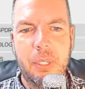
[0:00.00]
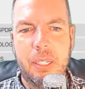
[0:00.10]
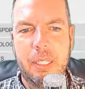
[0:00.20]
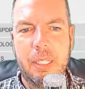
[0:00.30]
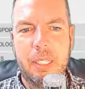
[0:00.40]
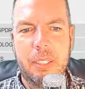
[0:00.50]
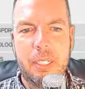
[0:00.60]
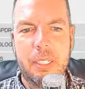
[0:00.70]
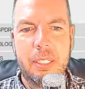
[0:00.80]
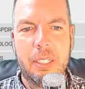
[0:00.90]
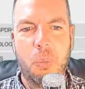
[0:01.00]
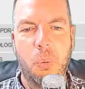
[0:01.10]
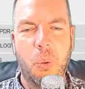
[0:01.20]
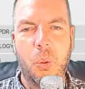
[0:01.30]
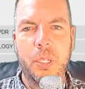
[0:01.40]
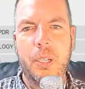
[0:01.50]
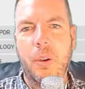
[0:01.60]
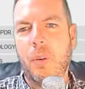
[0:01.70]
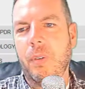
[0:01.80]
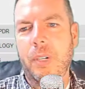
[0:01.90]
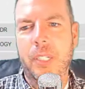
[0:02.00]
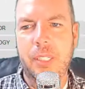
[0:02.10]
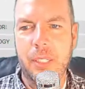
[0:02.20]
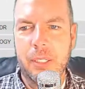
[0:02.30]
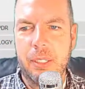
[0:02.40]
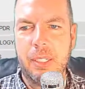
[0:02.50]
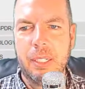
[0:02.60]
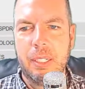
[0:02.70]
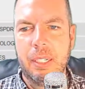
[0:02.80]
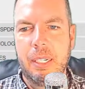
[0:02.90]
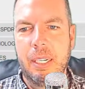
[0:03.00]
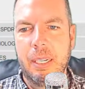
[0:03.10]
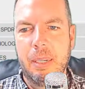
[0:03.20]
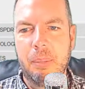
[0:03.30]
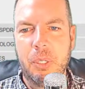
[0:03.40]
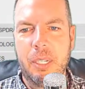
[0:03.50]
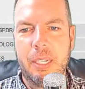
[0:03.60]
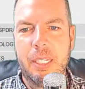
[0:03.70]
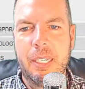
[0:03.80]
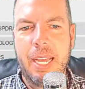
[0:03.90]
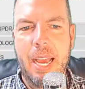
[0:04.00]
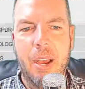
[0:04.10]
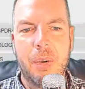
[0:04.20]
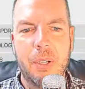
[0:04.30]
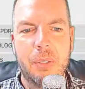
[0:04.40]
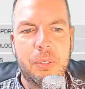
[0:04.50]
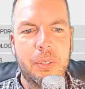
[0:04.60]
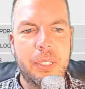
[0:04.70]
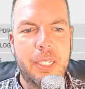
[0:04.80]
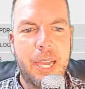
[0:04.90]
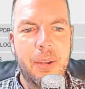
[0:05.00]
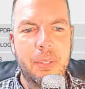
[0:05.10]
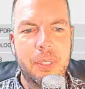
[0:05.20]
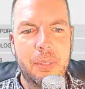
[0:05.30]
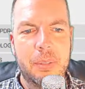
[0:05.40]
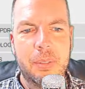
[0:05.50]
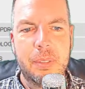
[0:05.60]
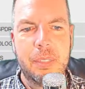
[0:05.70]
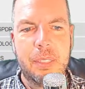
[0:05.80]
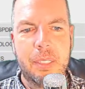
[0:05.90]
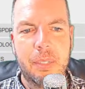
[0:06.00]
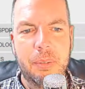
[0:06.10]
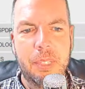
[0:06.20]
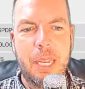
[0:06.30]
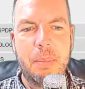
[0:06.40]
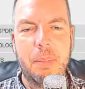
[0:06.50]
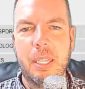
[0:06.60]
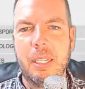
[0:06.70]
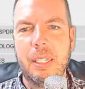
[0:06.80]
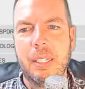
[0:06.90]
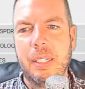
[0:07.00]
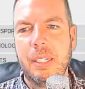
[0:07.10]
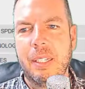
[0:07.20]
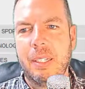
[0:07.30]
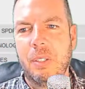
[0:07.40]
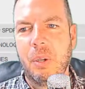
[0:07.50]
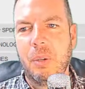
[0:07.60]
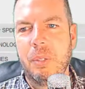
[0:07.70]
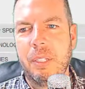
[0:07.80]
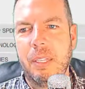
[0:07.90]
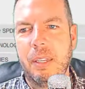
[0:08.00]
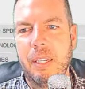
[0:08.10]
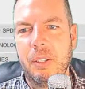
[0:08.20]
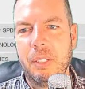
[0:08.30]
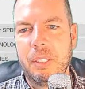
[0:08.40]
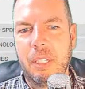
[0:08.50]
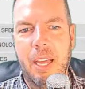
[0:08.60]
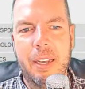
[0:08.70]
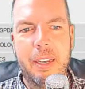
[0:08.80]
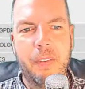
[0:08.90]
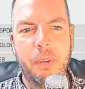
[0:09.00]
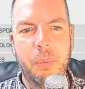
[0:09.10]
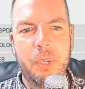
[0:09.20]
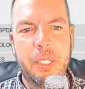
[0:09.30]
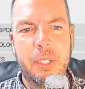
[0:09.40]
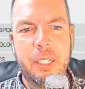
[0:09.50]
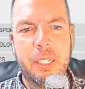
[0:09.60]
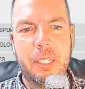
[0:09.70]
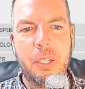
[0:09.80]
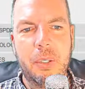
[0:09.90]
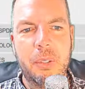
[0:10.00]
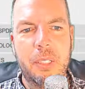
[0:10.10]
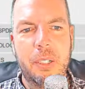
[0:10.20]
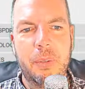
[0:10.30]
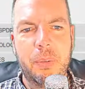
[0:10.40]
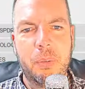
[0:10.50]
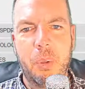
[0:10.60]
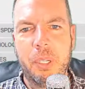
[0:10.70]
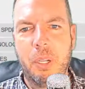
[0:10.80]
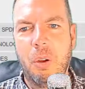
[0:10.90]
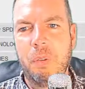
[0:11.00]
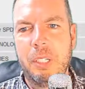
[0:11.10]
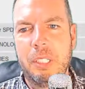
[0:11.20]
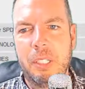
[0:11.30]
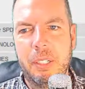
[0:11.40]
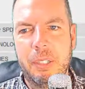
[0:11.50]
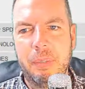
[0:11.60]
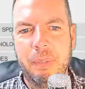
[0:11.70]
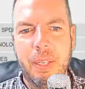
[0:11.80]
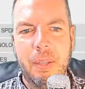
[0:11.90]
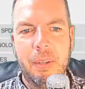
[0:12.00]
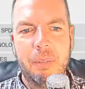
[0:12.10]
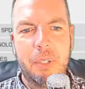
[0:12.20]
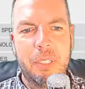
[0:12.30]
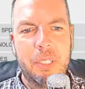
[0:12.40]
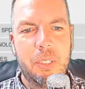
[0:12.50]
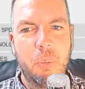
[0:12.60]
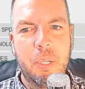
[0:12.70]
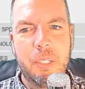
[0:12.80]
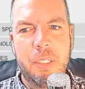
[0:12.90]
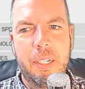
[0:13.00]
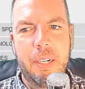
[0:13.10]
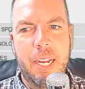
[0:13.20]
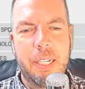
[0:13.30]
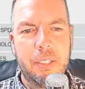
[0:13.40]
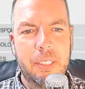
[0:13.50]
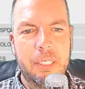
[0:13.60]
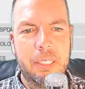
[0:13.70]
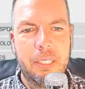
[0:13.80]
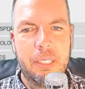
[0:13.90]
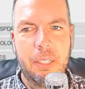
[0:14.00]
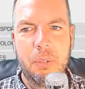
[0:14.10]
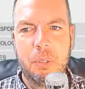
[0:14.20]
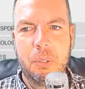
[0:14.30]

at these. You can see they're rolling over each other. Looking at the Dow, also the Dow is, you know, same thing. So it looks a lot different when you're looking at those that are rolling over each other versus the ones that are actually, you know,